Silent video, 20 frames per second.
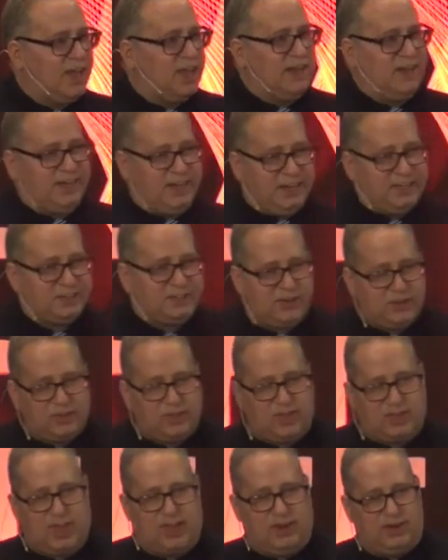And I didn't
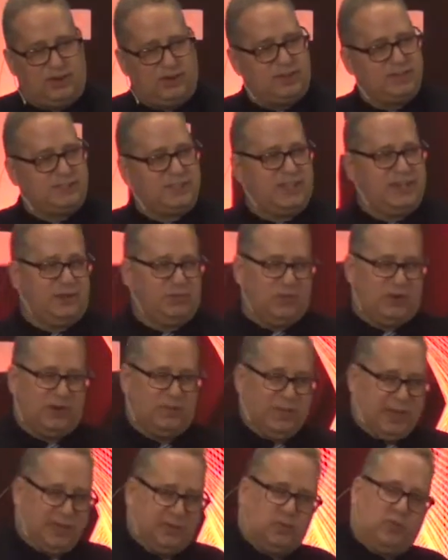turn the light on because I didn't
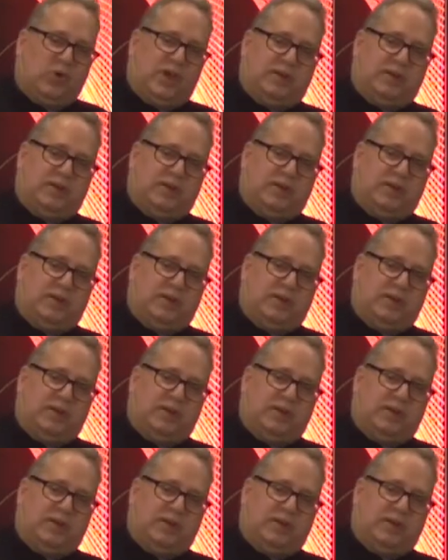want to